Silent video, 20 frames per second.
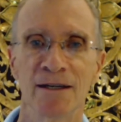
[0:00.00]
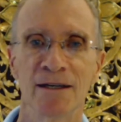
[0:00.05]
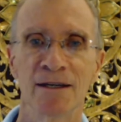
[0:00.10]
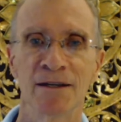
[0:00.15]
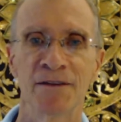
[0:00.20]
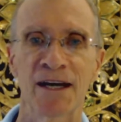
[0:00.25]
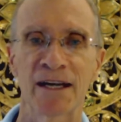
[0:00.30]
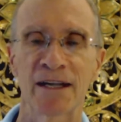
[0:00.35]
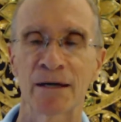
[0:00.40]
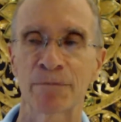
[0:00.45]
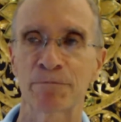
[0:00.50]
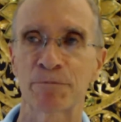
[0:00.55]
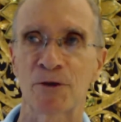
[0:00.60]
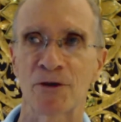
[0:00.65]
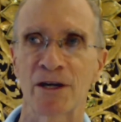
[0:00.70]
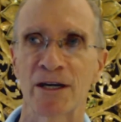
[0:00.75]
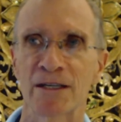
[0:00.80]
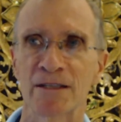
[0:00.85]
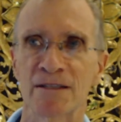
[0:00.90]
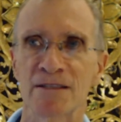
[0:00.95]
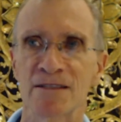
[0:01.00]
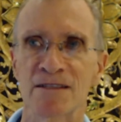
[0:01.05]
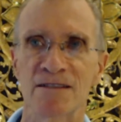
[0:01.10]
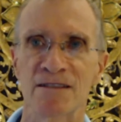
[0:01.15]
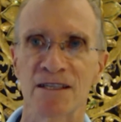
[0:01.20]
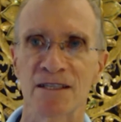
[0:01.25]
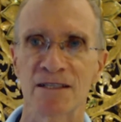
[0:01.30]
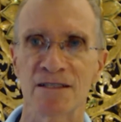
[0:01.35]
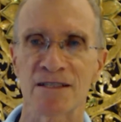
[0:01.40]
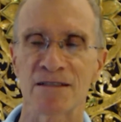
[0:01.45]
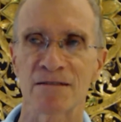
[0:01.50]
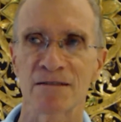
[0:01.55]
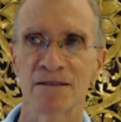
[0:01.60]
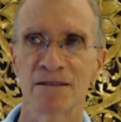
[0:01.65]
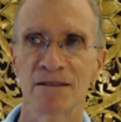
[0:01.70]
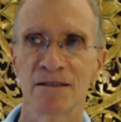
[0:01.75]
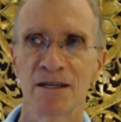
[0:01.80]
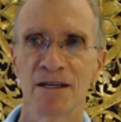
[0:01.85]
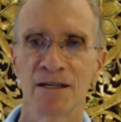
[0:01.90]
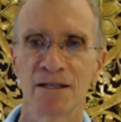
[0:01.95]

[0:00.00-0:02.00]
And that upgrade is this.